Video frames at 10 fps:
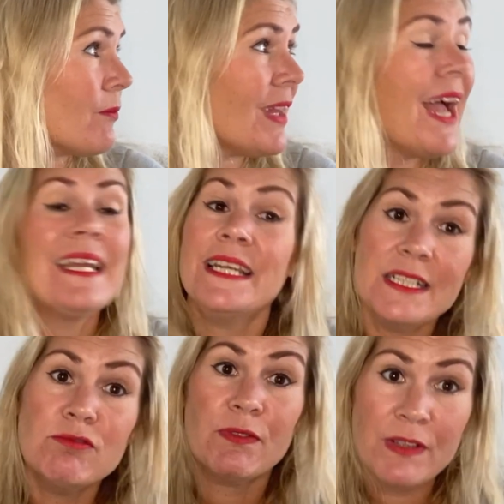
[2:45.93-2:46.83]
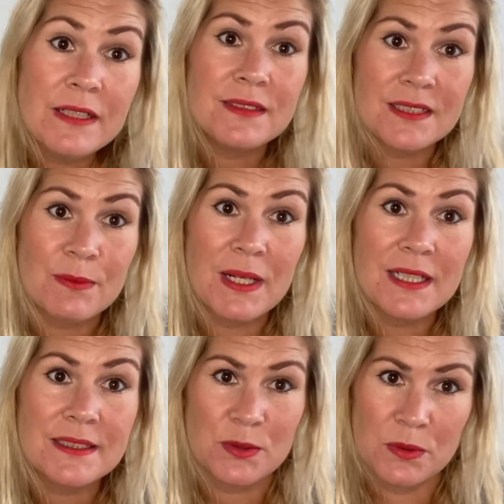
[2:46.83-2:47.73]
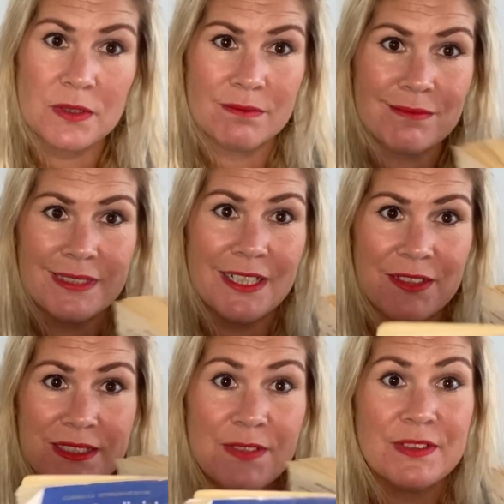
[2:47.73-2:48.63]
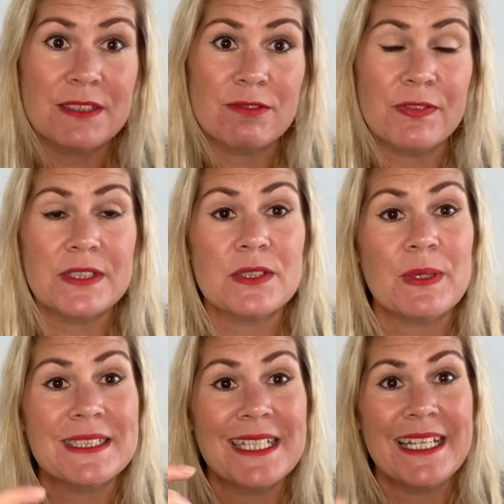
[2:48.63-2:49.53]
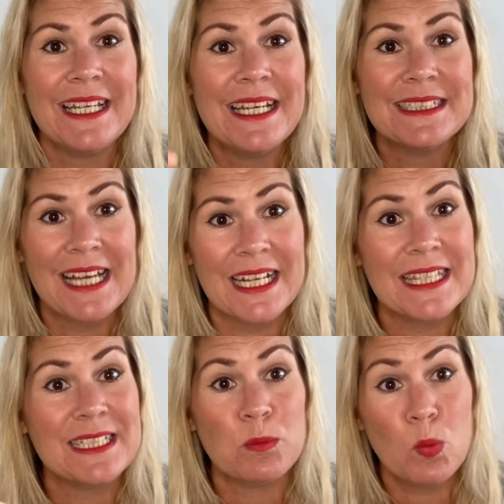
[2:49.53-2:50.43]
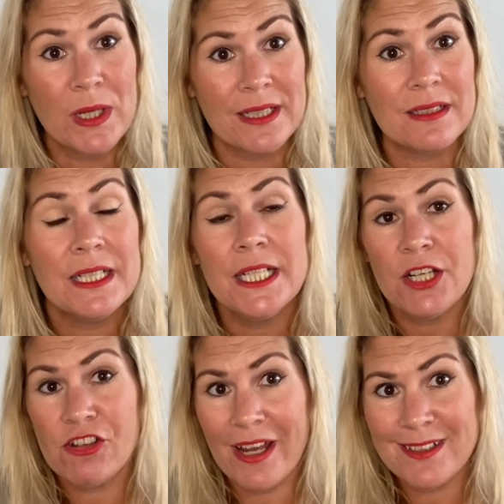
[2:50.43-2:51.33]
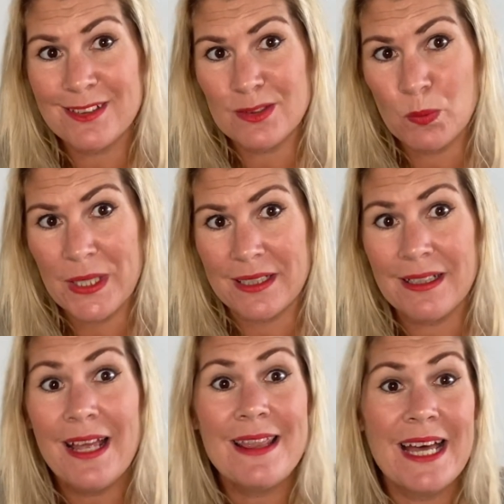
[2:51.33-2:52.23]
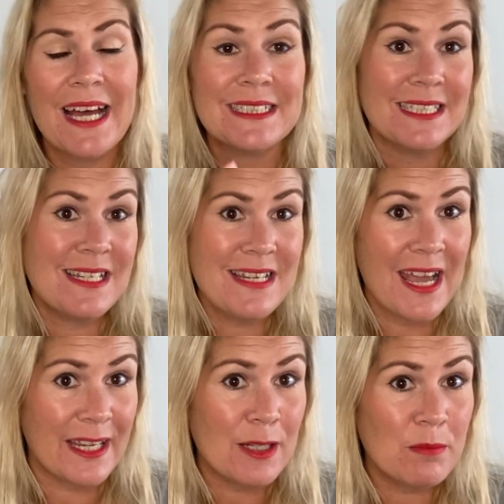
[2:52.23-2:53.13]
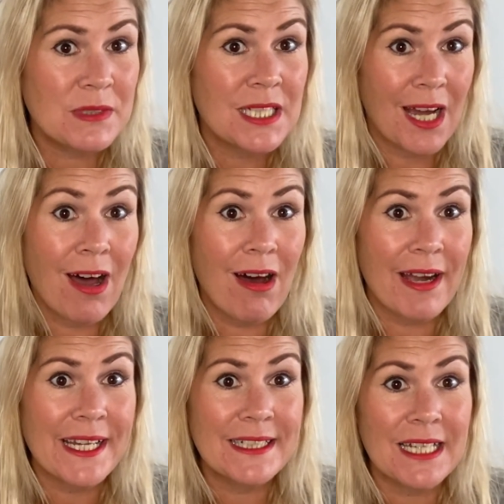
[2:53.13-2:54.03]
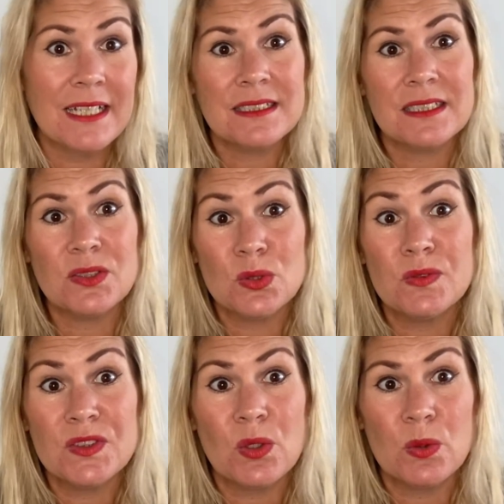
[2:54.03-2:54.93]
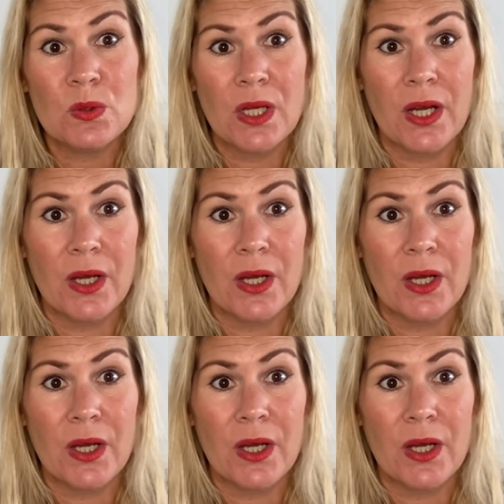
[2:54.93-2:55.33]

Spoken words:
And he reveals to us, or, Stevenson reveals to us, that he has had this will, Jekyll's will, that has named Hyde as the sort of sole